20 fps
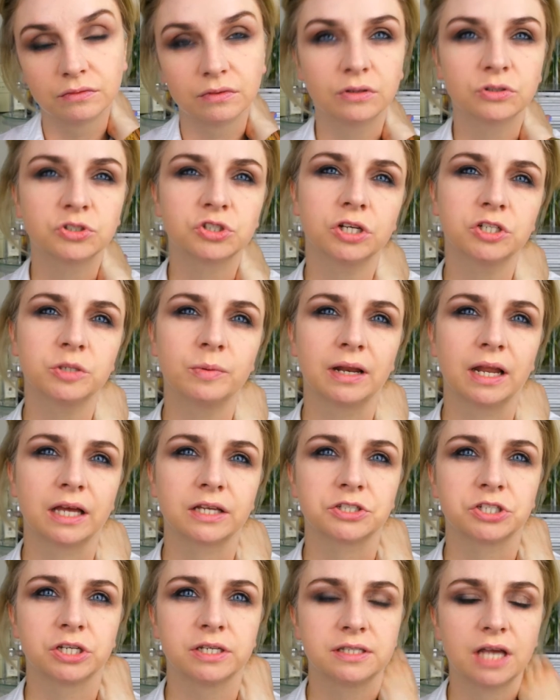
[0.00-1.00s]
Oh, should I do my
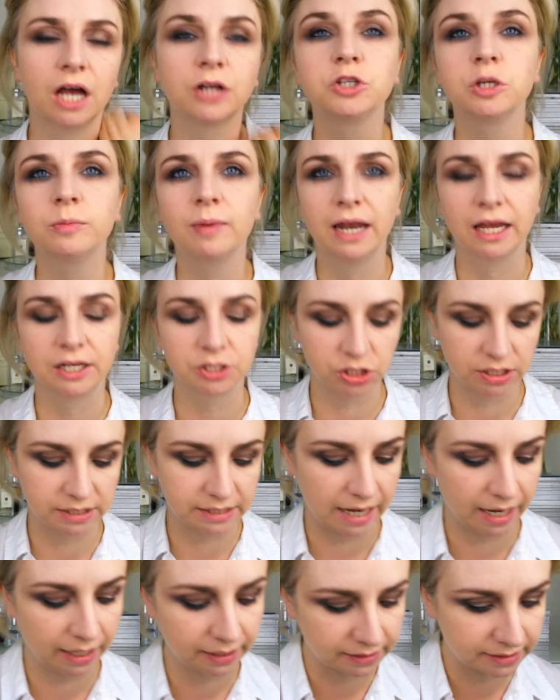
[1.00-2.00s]
lashes? I'll do my lashes
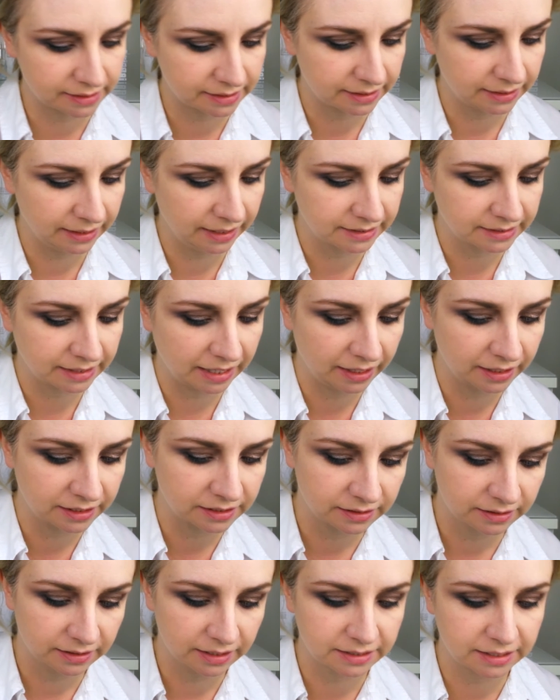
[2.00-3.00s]
next. Let's
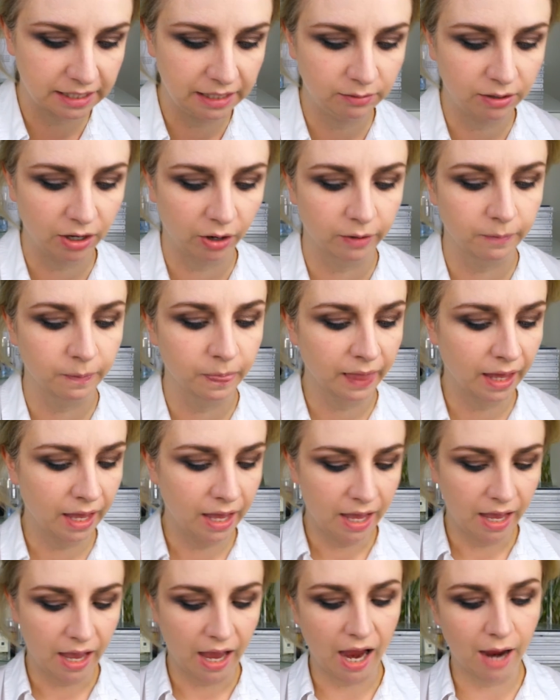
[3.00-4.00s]
keep going.
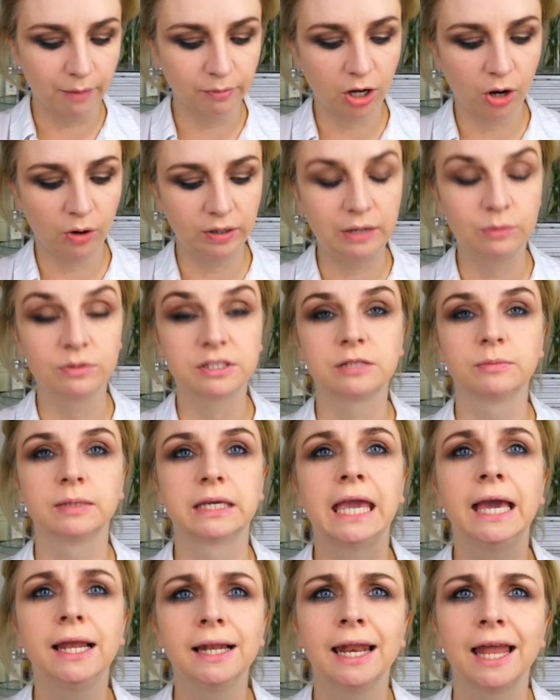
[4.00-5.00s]
I'm going in with some
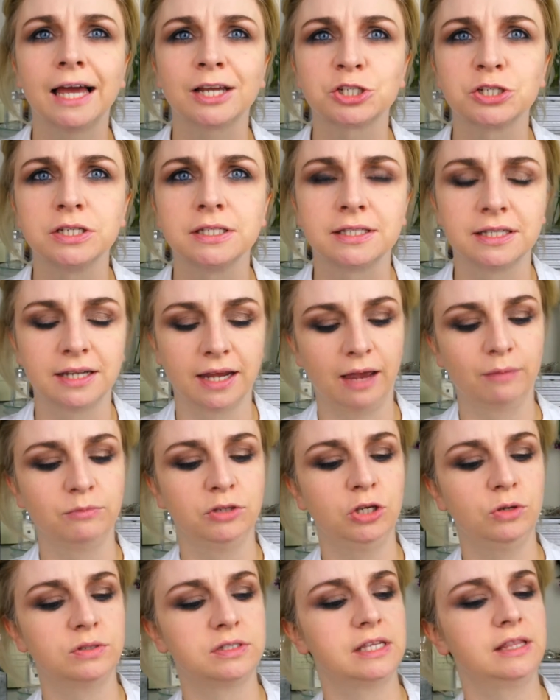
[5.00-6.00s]
killer lashes today. I'm
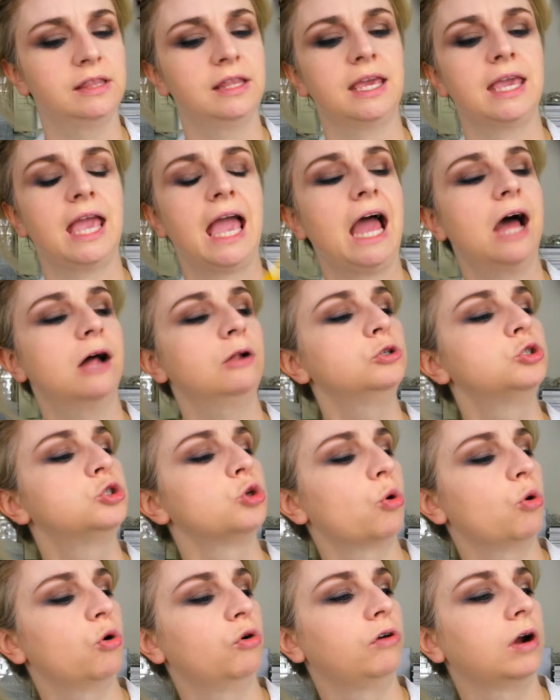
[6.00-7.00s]
using the
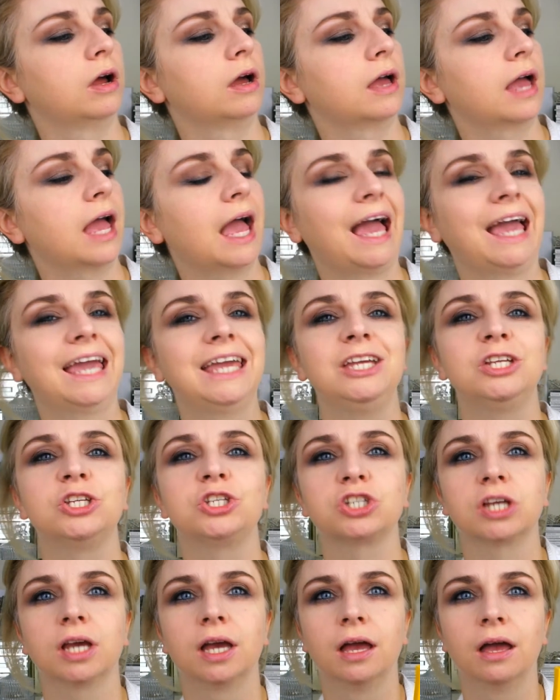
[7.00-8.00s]
Eldora
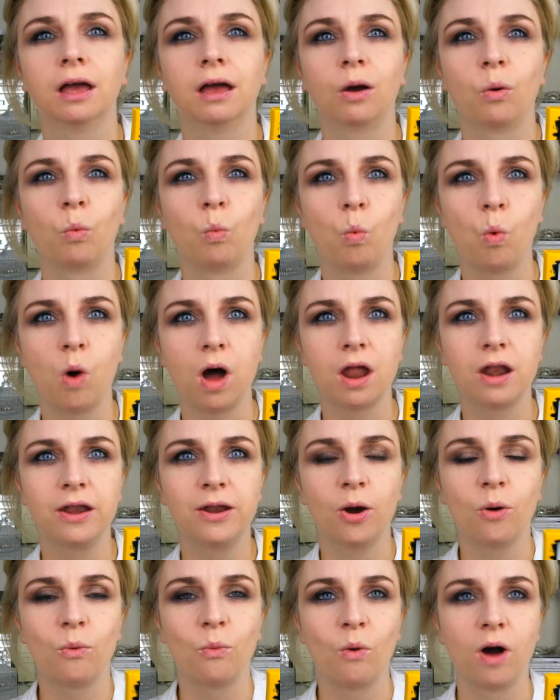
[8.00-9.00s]

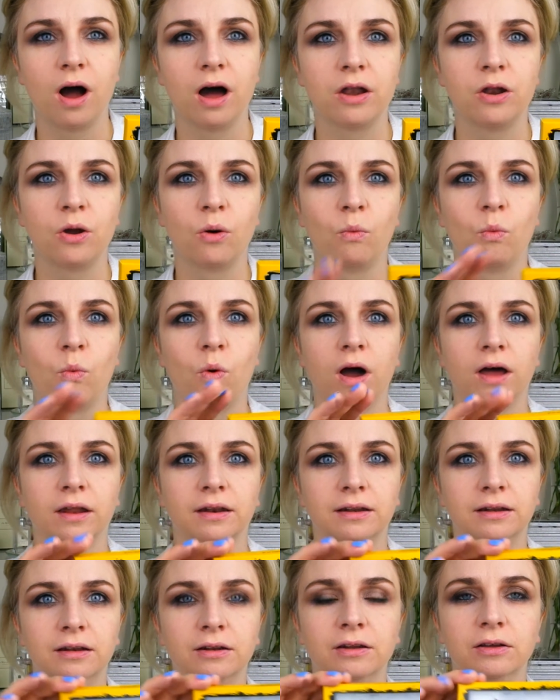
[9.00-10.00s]

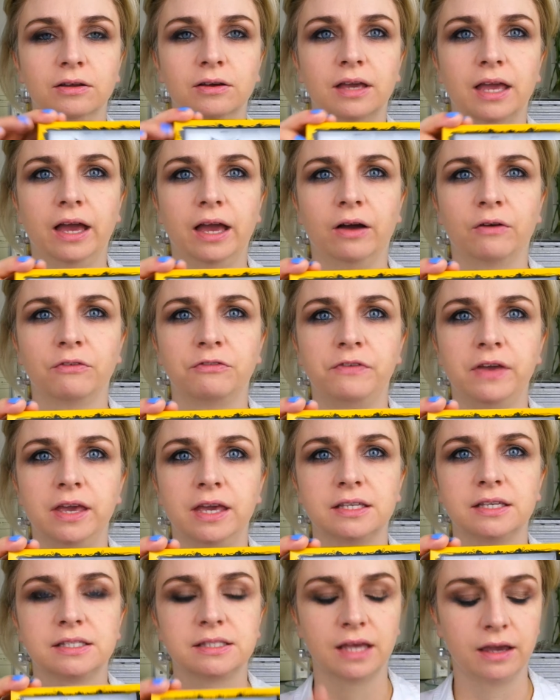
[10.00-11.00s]
H111. Look how
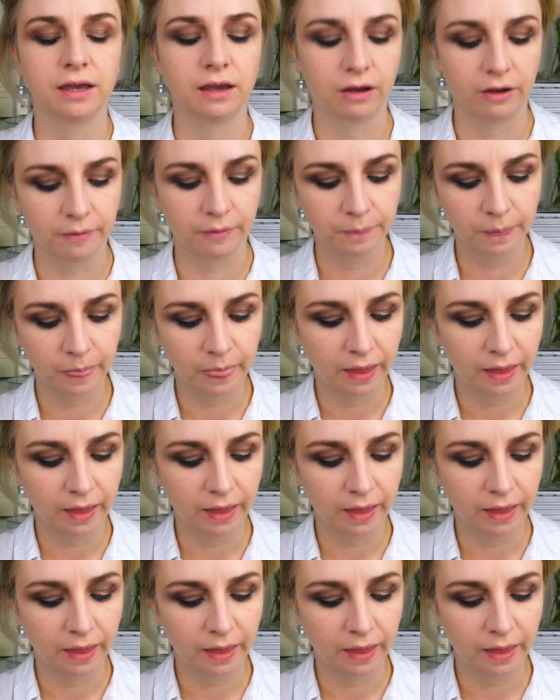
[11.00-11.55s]
fierce they are.